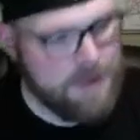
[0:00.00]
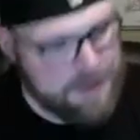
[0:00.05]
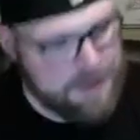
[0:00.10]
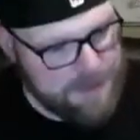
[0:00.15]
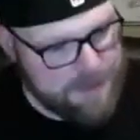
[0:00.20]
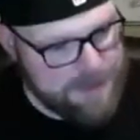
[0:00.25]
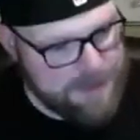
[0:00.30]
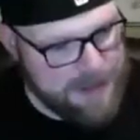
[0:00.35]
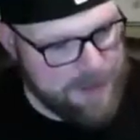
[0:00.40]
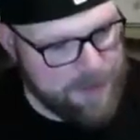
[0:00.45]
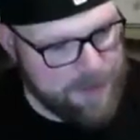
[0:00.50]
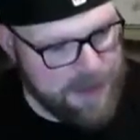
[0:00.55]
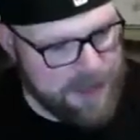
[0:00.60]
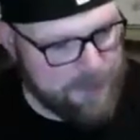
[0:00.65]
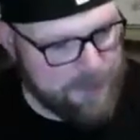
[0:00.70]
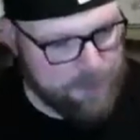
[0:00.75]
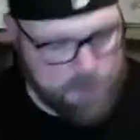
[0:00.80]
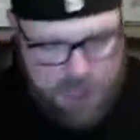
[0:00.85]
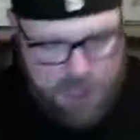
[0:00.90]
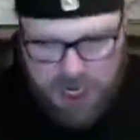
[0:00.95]
Yeah,
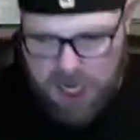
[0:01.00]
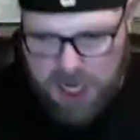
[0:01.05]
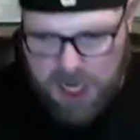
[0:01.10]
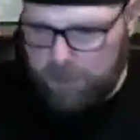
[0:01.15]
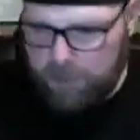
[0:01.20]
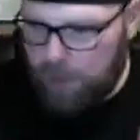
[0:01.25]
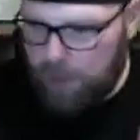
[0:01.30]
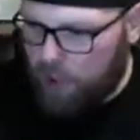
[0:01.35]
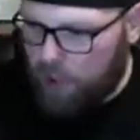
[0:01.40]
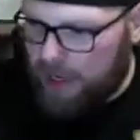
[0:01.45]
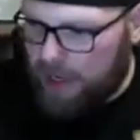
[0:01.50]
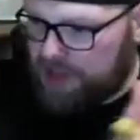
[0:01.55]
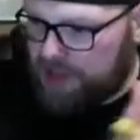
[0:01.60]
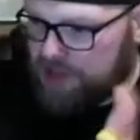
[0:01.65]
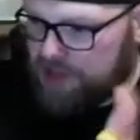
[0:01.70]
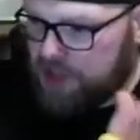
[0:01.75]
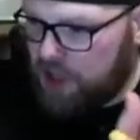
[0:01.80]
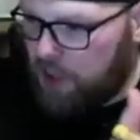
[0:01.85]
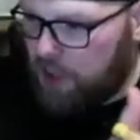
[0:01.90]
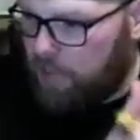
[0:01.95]
man. Okay,
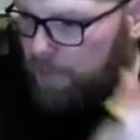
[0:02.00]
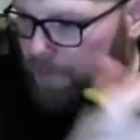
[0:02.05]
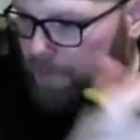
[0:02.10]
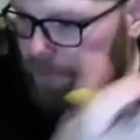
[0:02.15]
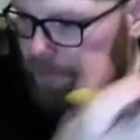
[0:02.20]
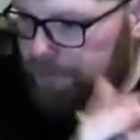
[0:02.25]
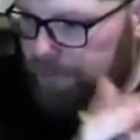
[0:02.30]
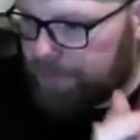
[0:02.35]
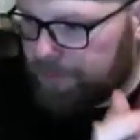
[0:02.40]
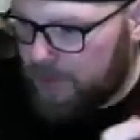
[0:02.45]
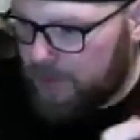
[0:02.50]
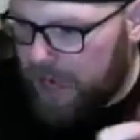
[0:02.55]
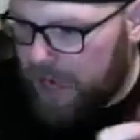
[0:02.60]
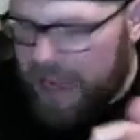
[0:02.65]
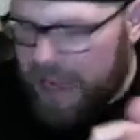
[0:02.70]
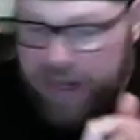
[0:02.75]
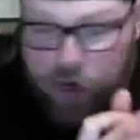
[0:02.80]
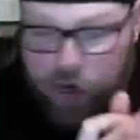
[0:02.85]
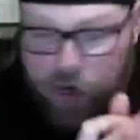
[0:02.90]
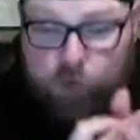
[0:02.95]
so I
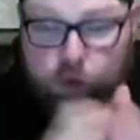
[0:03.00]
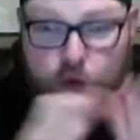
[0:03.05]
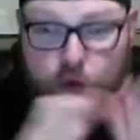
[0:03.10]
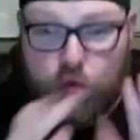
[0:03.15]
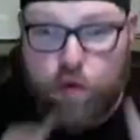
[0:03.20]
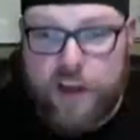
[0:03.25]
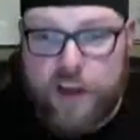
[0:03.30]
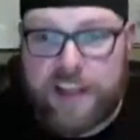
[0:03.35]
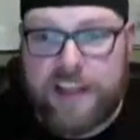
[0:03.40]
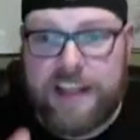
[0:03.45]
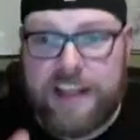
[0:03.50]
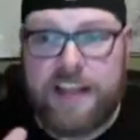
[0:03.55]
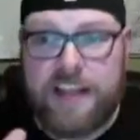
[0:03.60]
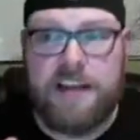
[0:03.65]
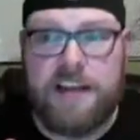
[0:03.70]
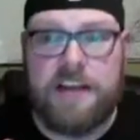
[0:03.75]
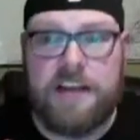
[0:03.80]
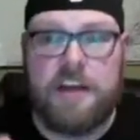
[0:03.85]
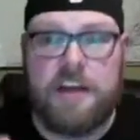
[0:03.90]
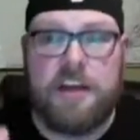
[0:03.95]
had a really
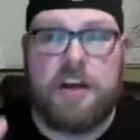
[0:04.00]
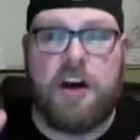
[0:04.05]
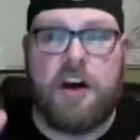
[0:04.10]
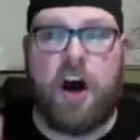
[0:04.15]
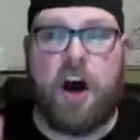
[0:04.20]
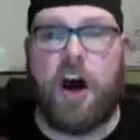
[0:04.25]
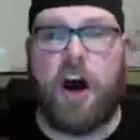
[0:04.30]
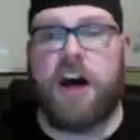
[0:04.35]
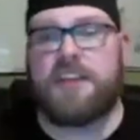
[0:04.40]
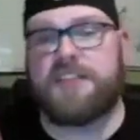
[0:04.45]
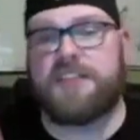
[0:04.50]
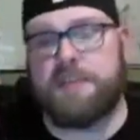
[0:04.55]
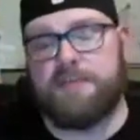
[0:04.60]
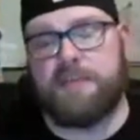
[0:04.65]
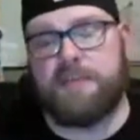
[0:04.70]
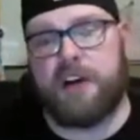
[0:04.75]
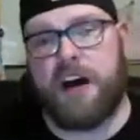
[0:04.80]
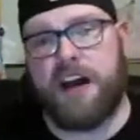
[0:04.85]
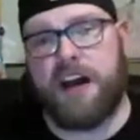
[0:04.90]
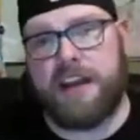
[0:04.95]
awesome
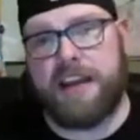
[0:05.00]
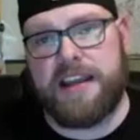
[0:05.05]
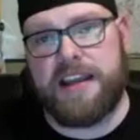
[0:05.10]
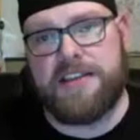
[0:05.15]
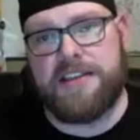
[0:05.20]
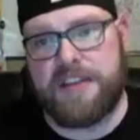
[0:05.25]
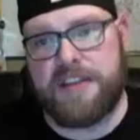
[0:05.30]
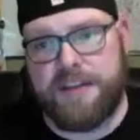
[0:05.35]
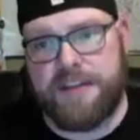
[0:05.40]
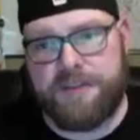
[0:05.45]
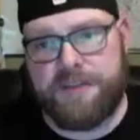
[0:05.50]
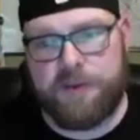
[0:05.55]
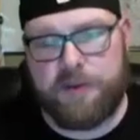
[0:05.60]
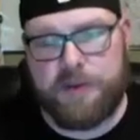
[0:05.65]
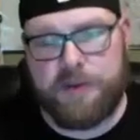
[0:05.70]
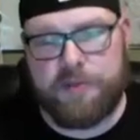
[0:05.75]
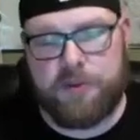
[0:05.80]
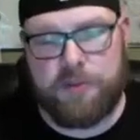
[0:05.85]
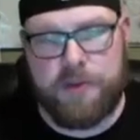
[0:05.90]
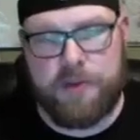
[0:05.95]
talk yesterday for
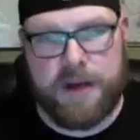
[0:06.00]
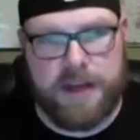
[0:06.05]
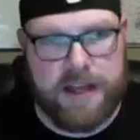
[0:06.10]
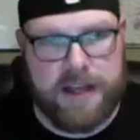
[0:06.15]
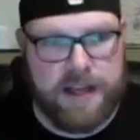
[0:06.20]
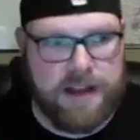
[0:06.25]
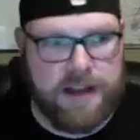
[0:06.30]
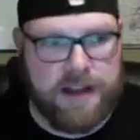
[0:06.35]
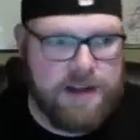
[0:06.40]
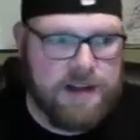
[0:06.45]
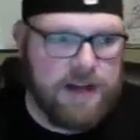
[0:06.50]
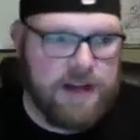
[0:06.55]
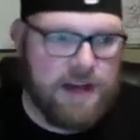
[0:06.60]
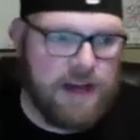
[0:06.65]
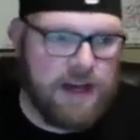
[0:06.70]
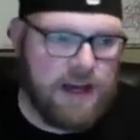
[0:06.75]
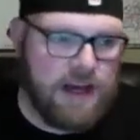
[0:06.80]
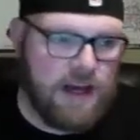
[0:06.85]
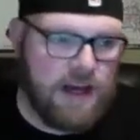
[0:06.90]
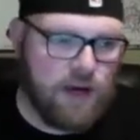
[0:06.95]
Crypto Monday.
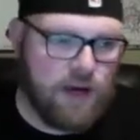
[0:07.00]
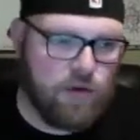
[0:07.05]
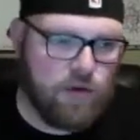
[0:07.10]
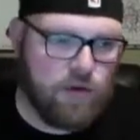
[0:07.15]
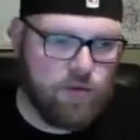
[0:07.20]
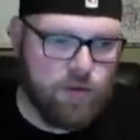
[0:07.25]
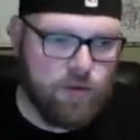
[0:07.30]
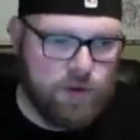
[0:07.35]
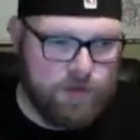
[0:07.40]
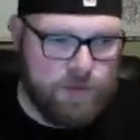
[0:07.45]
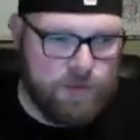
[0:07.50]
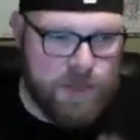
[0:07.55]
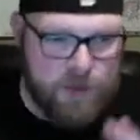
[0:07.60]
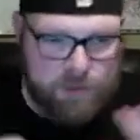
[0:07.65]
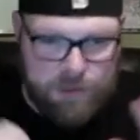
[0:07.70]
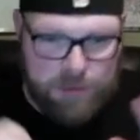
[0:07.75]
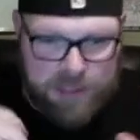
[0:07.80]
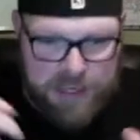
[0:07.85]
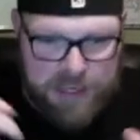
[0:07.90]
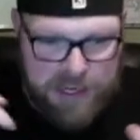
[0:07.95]
Me
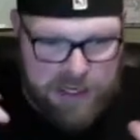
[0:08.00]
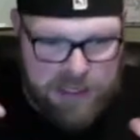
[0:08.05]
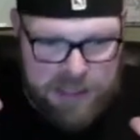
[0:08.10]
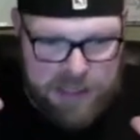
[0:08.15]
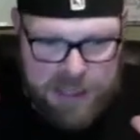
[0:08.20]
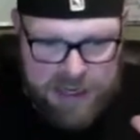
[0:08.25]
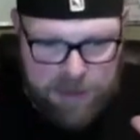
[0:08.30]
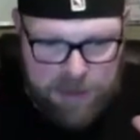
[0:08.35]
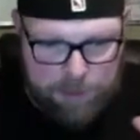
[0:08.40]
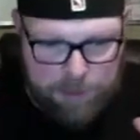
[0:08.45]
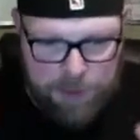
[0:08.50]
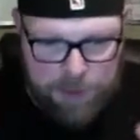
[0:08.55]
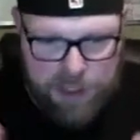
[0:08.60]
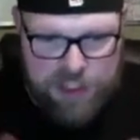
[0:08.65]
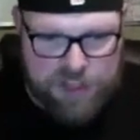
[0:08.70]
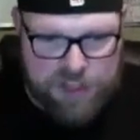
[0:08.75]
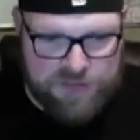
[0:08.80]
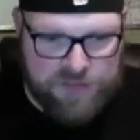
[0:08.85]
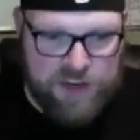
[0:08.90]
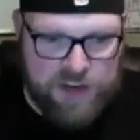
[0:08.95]
and Blaine had a
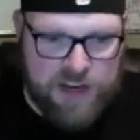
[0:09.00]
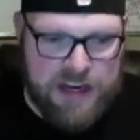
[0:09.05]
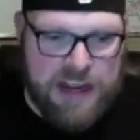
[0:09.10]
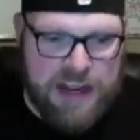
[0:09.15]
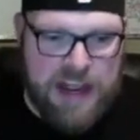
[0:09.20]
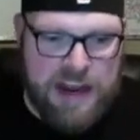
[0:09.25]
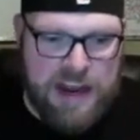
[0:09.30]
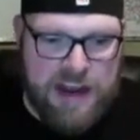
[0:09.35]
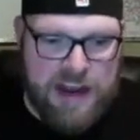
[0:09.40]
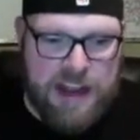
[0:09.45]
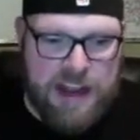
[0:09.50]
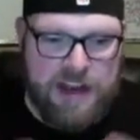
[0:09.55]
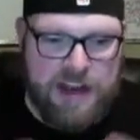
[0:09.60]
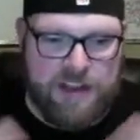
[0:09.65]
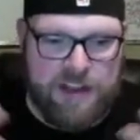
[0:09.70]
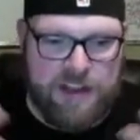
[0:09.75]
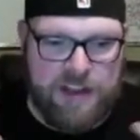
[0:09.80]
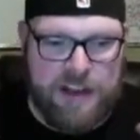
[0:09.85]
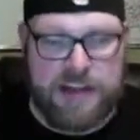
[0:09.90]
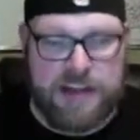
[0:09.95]
bunch of fun, and
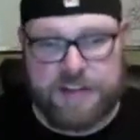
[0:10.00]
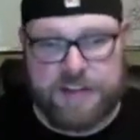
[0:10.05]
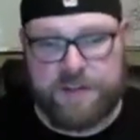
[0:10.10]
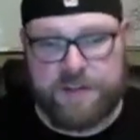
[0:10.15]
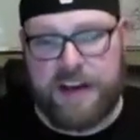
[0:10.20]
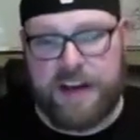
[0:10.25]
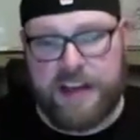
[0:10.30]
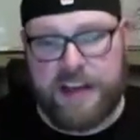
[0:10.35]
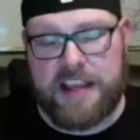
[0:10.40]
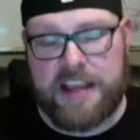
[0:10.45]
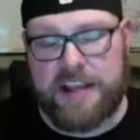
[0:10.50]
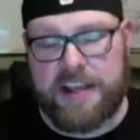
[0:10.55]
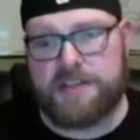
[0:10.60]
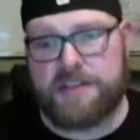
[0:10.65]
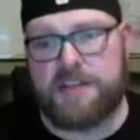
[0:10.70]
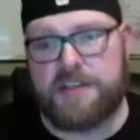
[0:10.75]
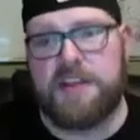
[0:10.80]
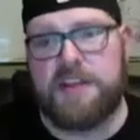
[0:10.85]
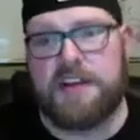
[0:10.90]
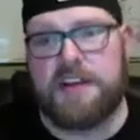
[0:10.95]
it's funny
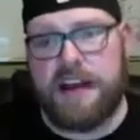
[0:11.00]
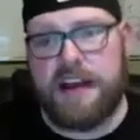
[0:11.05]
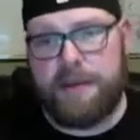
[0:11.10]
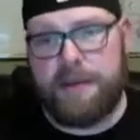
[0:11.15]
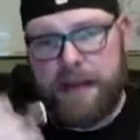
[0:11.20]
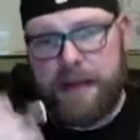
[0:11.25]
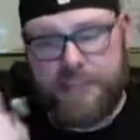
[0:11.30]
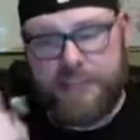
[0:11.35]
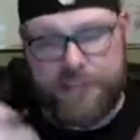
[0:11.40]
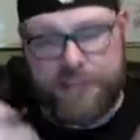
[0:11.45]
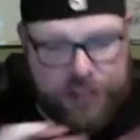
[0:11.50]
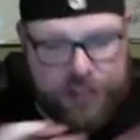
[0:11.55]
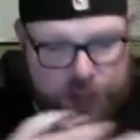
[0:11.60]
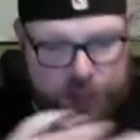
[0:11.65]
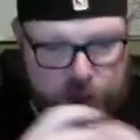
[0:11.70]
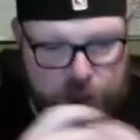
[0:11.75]
because I mentioned you